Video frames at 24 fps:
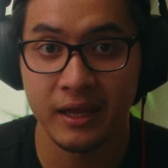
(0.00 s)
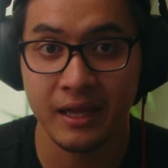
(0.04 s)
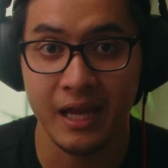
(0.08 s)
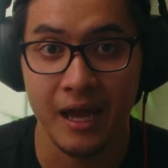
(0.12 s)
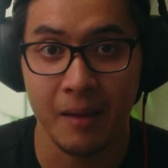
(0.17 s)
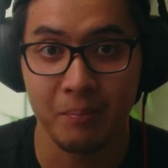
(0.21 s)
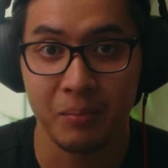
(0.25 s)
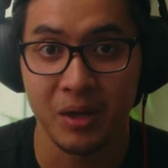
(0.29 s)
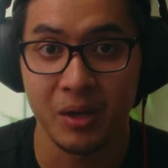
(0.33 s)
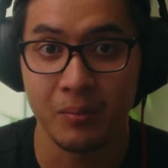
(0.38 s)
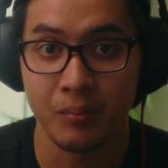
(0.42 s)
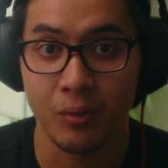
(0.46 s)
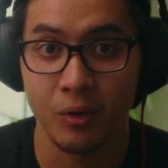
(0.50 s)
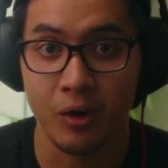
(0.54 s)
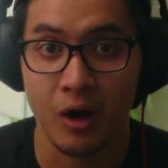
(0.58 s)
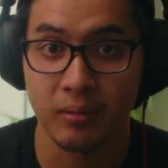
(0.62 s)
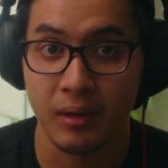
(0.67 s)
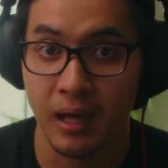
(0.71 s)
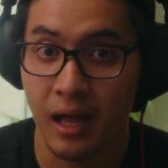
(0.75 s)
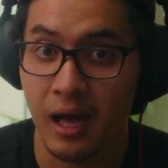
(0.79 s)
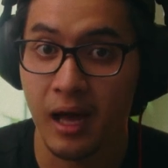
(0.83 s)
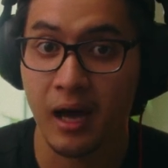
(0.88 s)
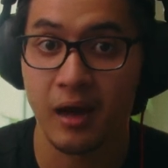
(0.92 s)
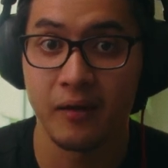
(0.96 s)
that people
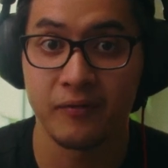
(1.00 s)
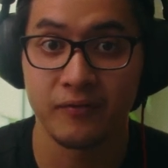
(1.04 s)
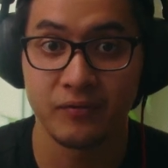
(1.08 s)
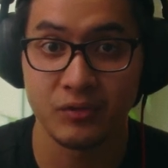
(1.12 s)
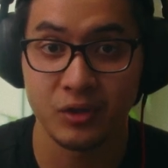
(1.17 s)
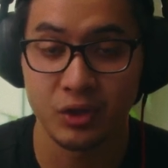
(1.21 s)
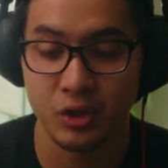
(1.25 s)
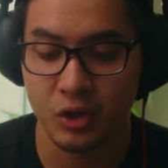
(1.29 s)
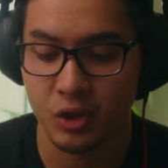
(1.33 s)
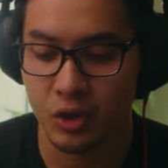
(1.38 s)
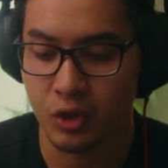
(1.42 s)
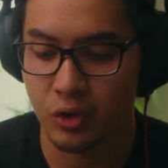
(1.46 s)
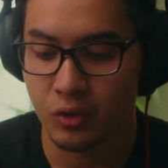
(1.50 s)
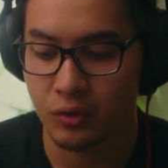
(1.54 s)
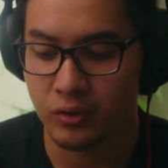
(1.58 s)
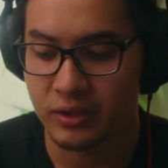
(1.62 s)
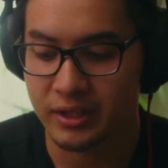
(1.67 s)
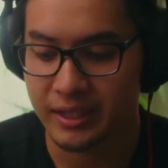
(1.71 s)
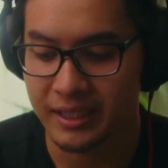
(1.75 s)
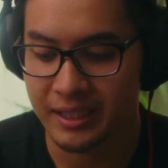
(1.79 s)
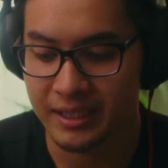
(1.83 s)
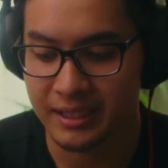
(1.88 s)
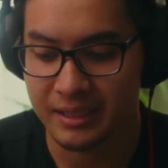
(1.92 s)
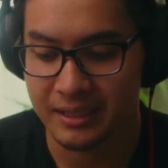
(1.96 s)
love to use
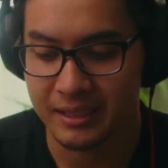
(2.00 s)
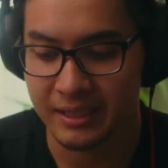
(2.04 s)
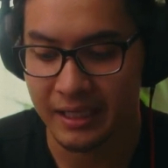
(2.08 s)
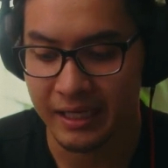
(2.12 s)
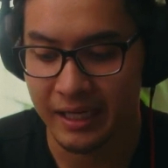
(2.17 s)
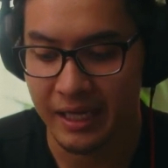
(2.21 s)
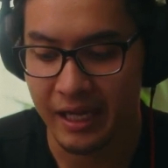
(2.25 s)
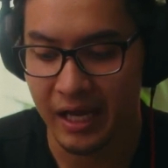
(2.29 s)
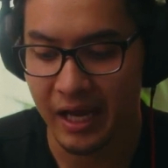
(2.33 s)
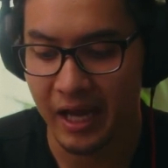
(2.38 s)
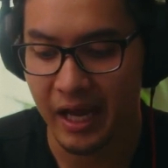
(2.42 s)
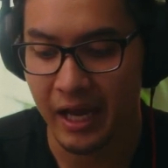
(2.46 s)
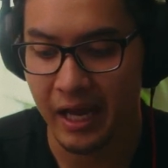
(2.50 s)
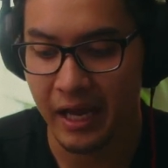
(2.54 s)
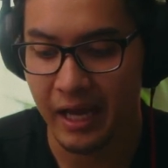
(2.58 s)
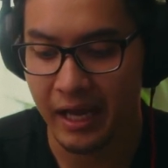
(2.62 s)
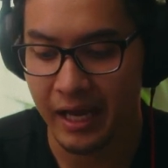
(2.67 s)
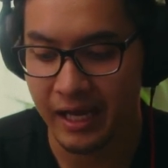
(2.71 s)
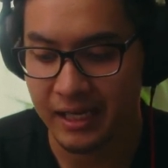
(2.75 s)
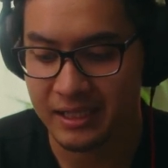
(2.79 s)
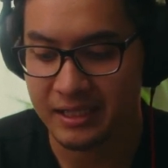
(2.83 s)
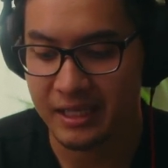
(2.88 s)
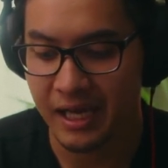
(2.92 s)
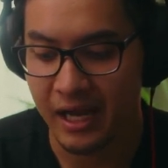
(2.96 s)
is the
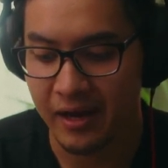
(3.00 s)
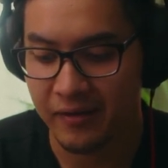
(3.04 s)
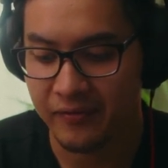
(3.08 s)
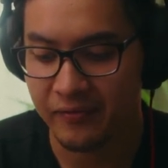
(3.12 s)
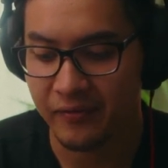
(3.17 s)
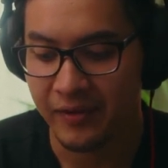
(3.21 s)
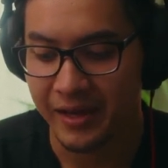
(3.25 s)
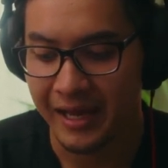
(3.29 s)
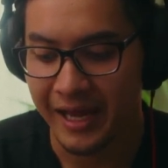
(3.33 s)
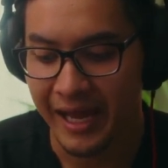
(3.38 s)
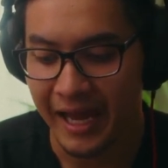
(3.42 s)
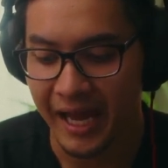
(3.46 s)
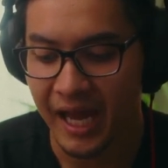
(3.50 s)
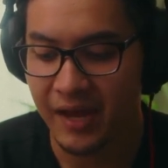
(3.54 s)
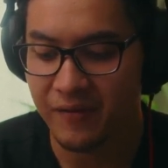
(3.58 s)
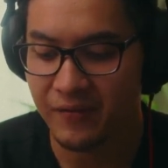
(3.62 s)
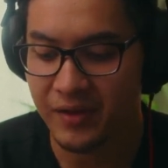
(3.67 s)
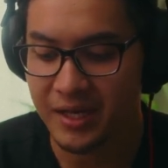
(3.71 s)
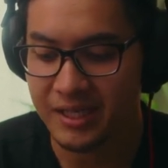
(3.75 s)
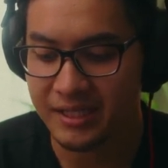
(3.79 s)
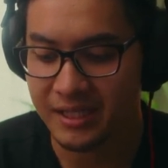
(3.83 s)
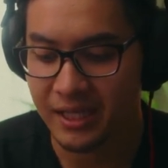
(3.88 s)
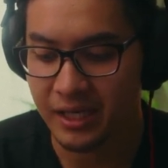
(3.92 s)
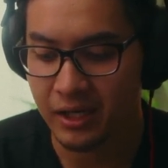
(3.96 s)
XF
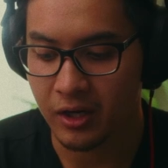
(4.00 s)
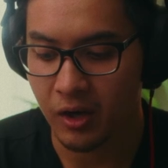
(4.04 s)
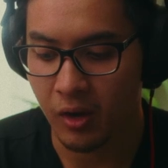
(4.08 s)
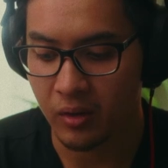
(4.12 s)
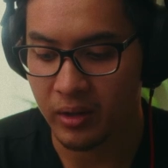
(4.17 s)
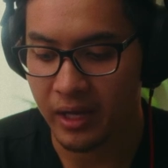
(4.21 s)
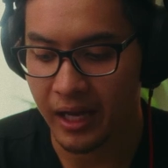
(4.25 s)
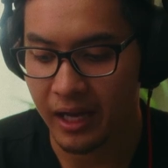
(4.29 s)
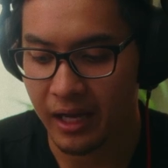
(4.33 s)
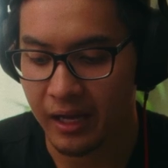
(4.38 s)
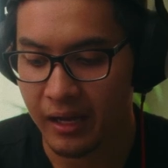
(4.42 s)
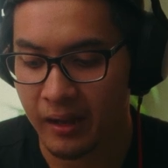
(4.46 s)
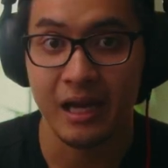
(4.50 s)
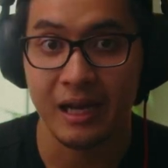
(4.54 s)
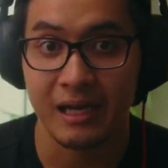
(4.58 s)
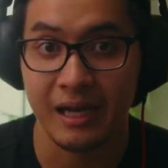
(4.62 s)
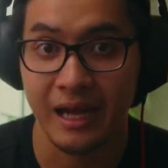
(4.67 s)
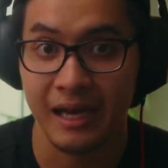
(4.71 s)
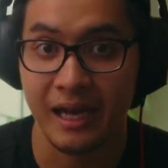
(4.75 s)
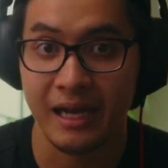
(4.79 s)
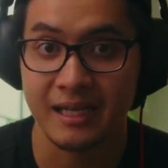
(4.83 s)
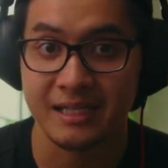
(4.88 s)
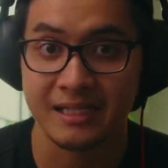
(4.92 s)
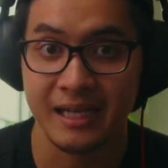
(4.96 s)
AVC codec.
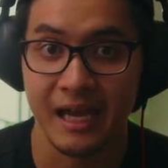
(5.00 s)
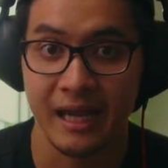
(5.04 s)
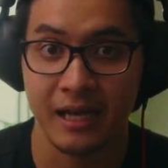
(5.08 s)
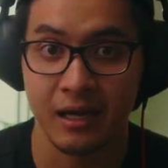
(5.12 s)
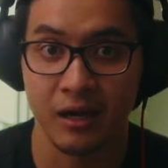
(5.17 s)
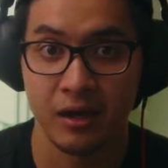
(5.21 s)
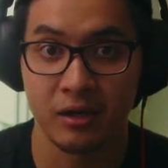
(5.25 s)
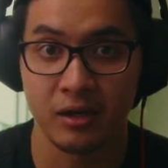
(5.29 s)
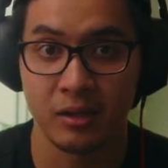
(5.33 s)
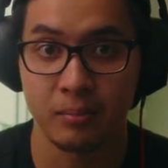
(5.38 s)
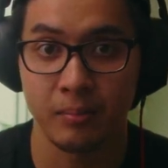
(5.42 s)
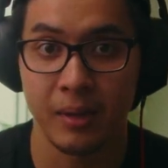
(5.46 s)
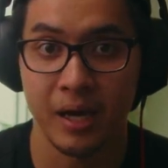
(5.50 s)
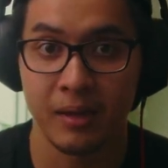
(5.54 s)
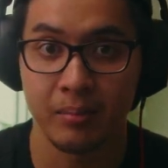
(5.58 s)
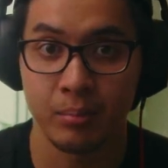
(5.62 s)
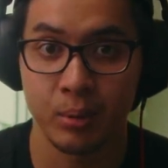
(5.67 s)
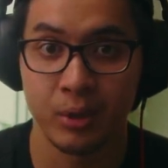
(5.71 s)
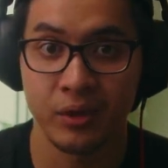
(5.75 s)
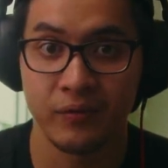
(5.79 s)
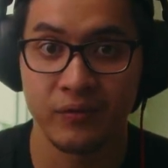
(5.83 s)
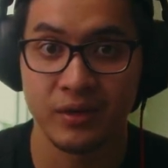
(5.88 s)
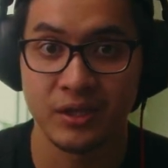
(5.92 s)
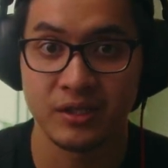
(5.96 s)
Like I said on my
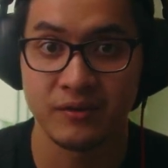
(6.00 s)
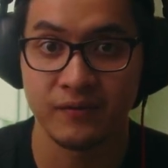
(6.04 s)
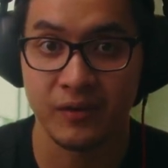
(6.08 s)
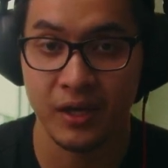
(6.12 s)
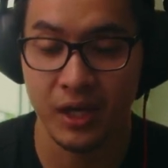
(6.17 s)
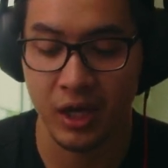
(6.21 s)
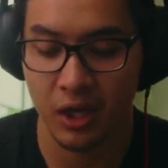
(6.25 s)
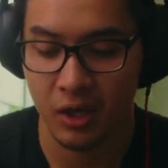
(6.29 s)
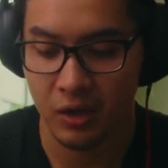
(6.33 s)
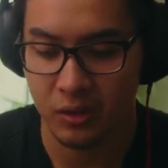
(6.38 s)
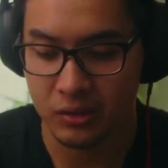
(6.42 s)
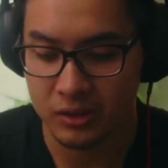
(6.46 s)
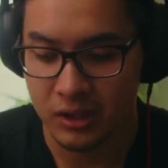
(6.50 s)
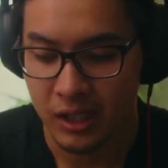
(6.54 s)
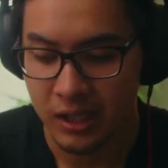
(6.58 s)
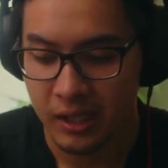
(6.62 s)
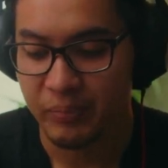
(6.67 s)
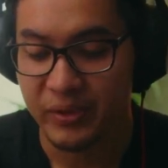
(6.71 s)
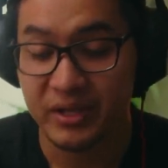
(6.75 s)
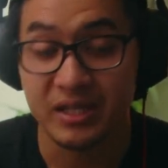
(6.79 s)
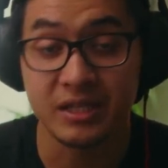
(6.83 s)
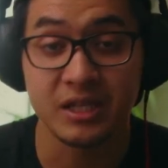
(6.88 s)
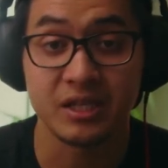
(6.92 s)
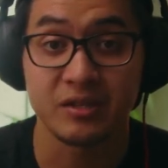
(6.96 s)
previous videos,
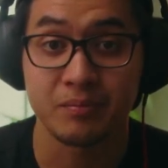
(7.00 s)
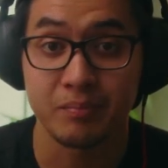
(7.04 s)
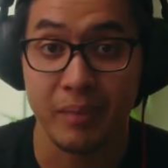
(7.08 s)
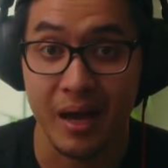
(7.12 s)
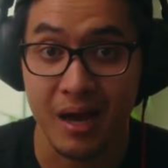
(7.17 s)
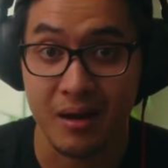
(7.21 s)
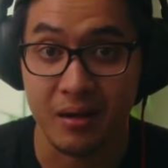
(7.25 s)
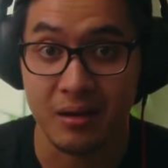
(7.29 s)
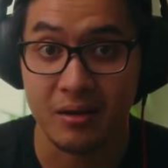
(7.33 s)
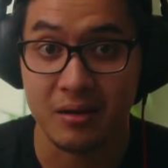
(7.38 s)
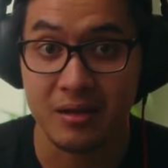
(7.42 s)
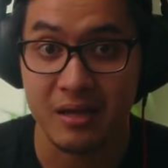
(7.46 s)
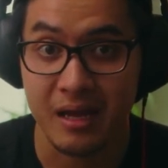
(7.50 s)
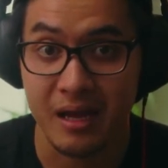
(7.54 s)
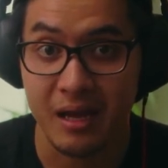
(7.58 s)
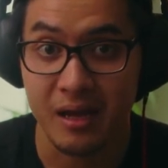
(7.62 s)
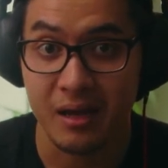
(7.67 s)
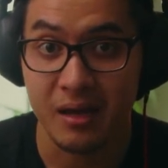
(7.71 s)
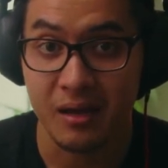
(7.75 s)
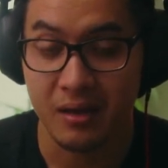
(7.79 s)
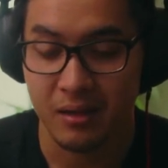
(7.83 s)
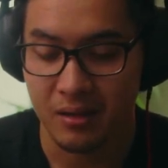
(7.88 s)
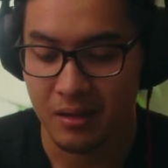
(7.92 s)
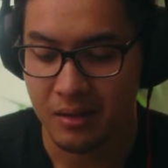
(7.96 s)
this is better
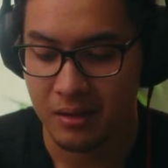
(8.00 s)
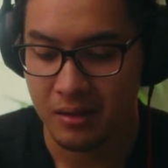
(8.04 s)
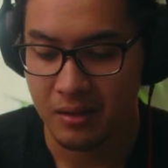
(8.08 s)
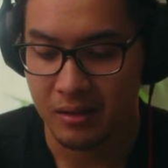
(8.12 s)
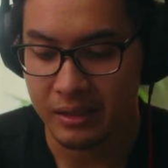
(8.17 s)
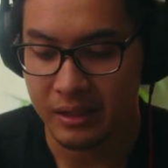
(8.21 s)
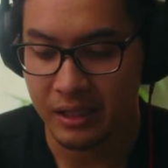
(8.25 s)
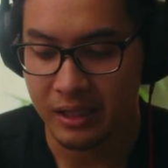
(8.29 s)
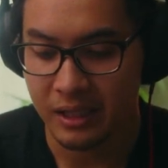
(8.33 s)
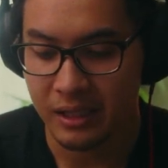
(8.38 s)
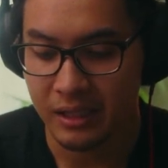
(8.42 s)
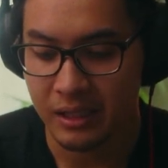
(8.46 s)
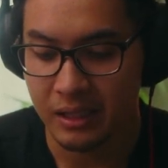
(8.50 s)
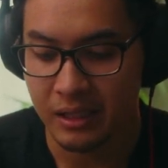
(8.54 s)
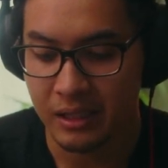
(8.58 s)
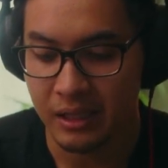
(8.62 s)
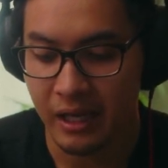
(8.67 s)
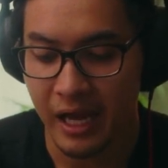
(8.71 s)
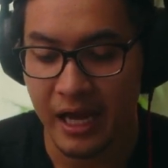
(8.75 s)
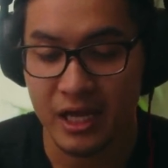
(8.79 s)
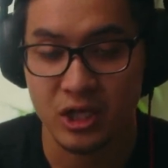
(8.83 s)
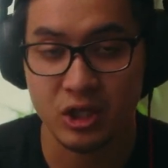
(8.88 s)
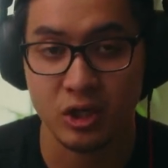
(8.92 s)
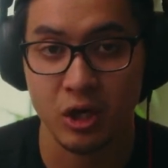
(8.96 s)
than the
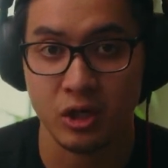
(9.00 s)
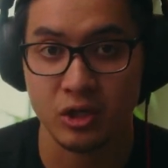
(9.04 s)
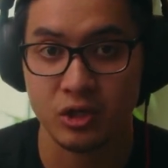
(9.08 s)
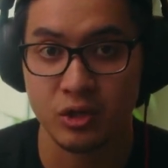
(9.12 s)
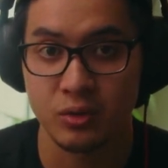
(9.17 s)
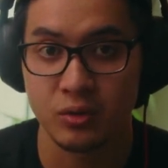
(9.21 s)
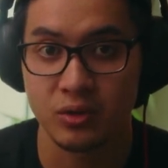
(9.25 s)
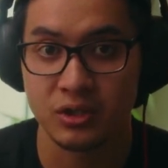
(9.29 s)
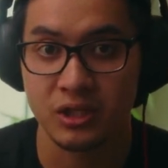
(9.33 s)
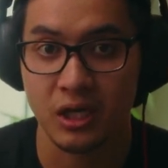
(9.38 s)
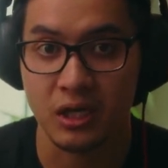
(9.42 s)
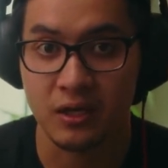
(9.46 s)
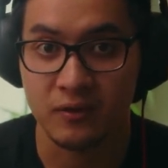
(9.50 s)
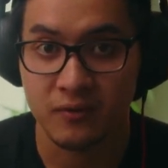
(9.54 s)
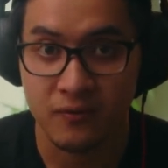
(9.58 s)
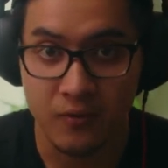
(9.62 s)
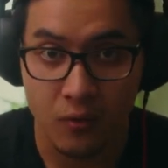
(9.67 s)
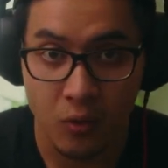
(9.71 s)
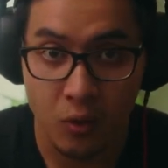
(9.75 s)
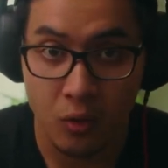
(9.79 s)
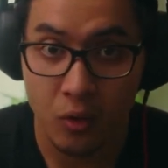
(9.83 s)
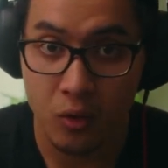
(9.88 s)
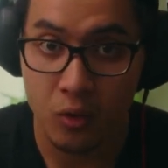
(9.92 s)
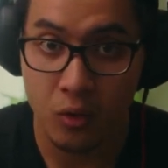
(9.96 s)
H.264
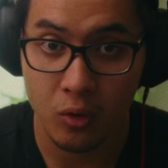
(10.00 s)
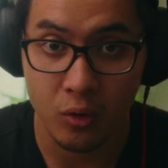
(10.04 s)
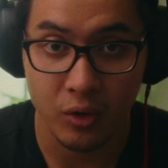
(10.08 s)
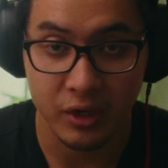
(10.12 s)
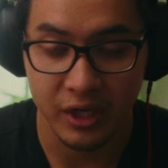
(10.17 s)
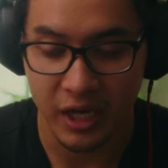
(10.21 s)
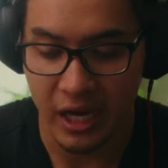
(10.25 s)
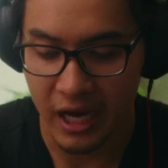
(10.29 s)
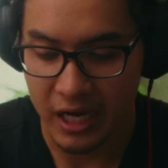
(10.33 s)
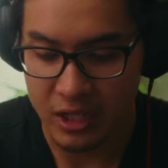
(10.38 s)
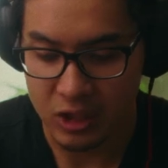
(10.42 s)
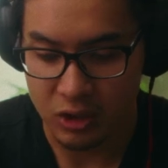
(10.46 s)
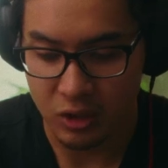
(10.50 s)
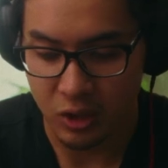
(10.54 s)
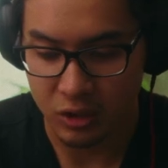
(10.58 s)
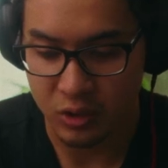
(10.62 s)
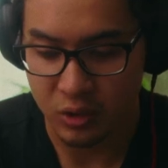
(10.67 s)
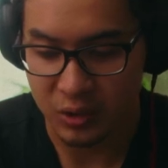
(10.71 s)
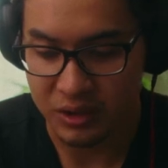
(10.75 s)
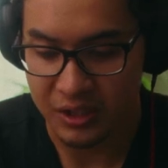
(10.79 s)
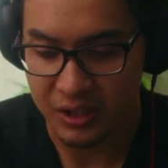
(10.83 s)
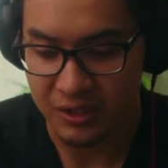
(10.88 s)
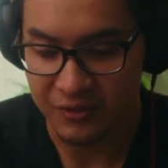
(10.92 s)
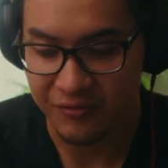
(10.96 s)
or the
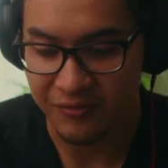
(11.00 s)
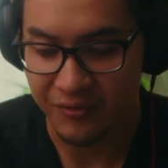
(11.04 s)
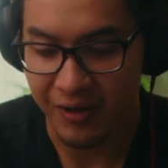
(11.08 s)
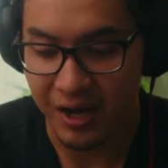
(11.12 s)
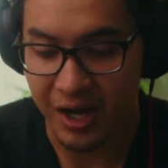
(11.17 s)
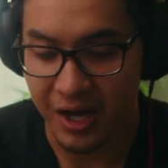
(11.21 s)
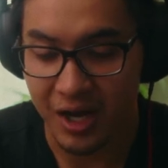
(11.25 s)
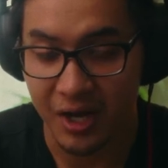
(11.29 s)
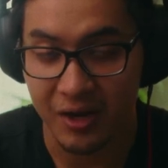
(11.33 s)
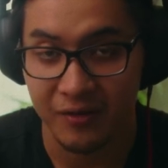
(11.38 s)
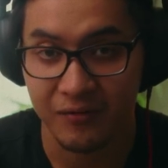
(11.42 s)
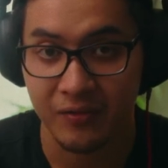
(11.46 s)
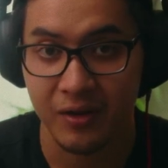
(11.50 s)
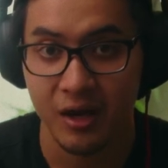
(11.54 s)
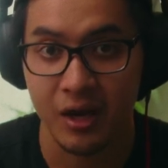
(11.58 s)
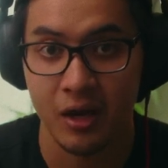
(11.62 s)
H.265